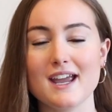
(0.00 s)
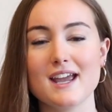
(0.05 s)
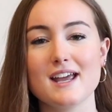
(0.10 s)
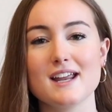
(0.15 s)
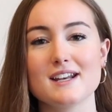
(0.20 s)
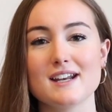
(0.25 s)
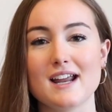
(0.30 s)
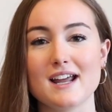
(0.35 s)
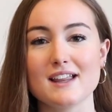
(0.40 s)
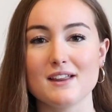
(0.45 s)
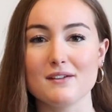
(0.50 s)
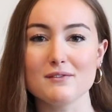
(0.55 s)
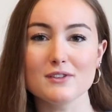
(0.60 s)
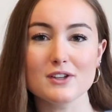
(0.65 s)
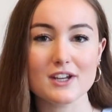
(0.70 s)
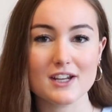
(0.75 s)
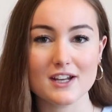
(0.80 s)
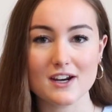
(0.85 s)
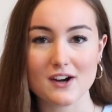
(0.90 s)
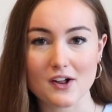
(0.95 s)
and I love
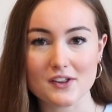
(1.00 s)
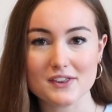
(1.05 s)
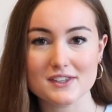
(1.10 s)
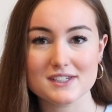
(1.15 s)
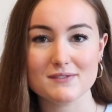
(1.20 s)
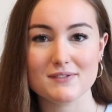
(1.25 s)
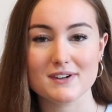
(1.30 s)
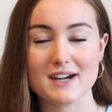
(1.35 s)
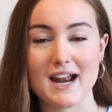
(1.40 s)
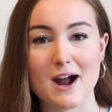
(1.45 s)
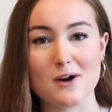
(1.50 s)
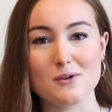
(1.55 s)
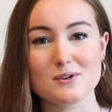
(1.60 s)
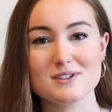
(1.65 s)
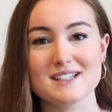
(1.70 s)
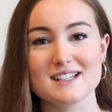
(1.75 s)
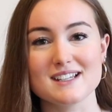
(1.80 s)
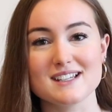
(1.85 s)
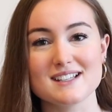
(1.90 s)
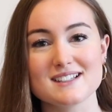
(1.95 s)
looking at all the different
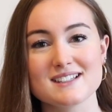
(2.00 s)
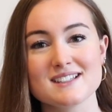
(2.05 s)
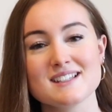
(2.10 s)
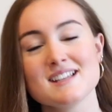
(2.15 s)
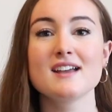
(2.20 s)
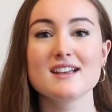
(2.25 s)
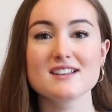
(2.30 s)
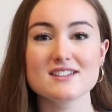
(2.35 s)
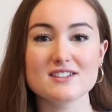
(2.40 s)
houses.